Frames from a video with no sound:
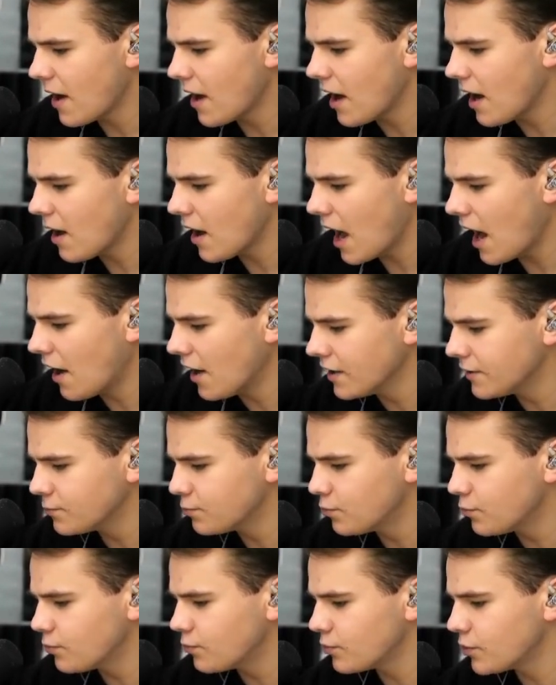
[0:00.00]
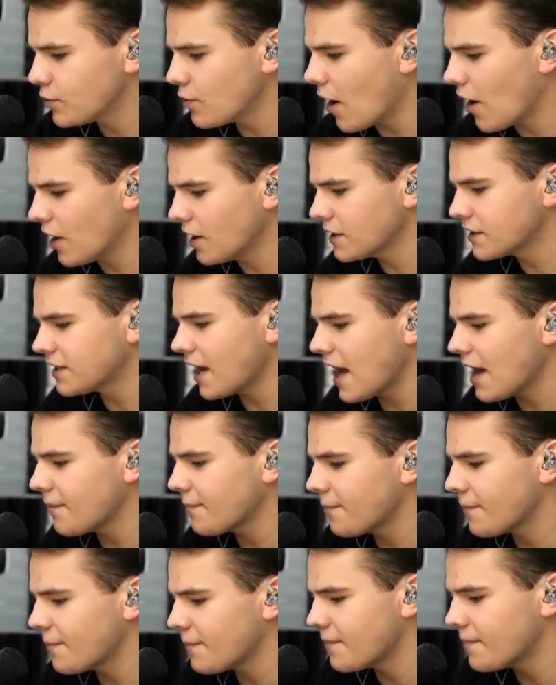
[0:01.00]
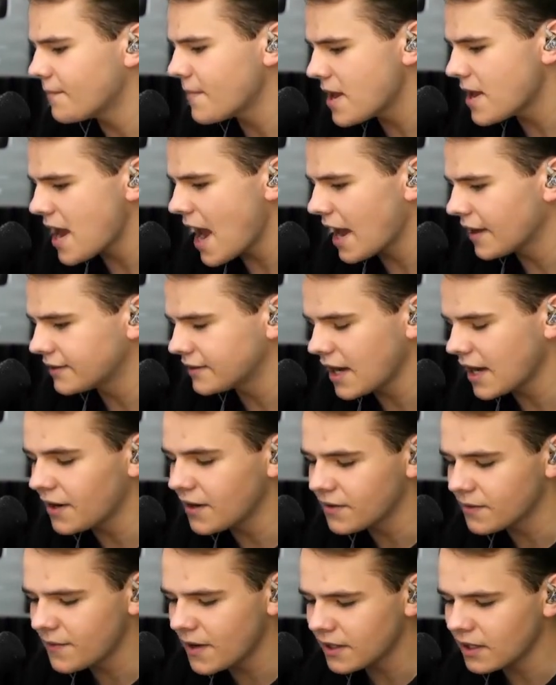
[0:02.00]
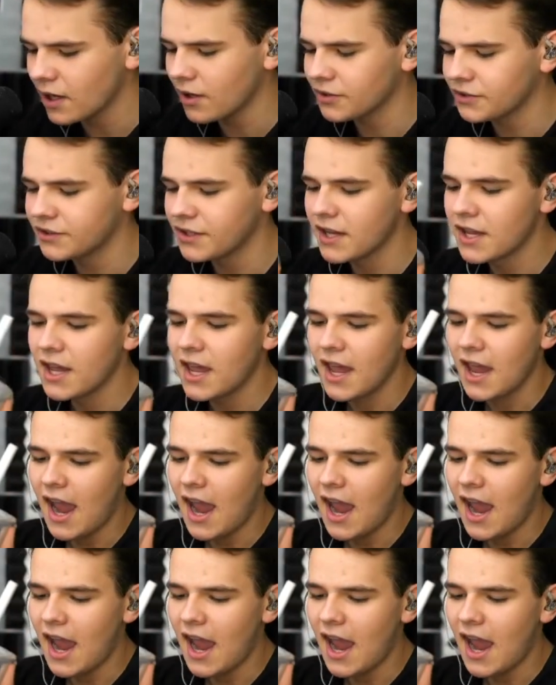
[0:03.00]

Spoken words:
You aren't saying me at the end of the videos.